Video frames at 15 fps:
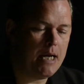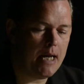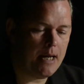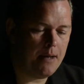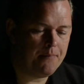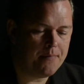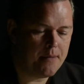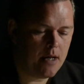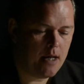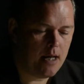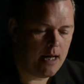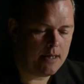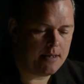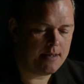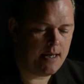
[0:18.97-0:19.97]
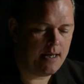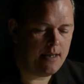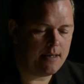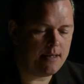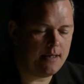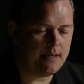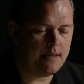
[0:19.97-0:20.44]
I'd say
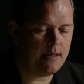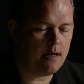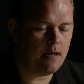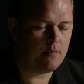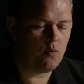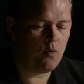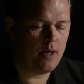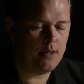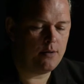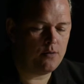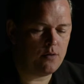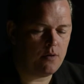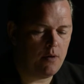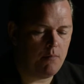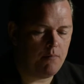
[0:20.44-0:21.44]
that this is a quite